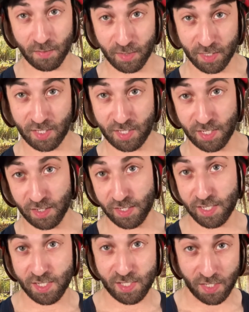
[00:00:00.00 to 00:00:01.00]

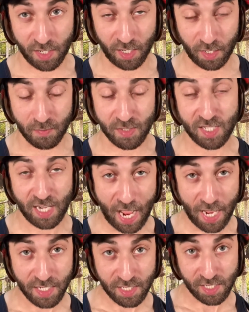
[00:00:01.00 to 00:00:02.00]
mysterious
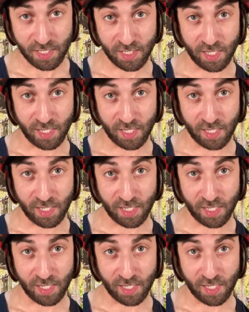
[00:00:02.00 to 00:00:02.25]
circumstances,